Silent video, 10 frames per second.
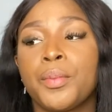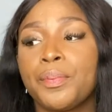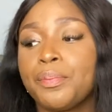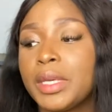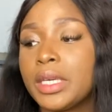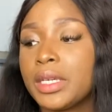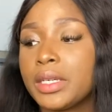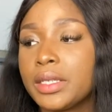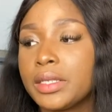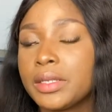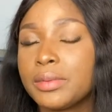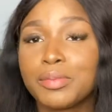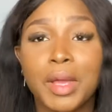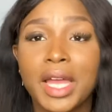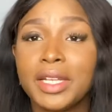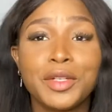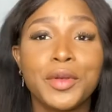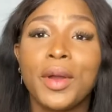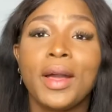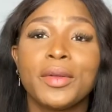because I didn't
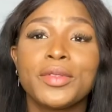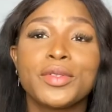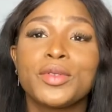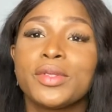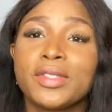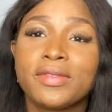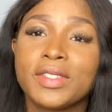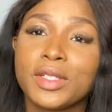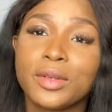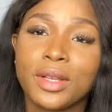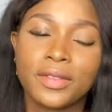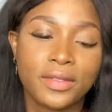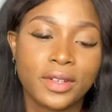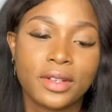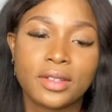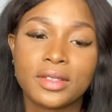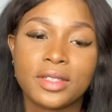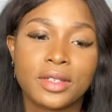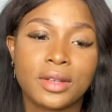know how to do this video at first.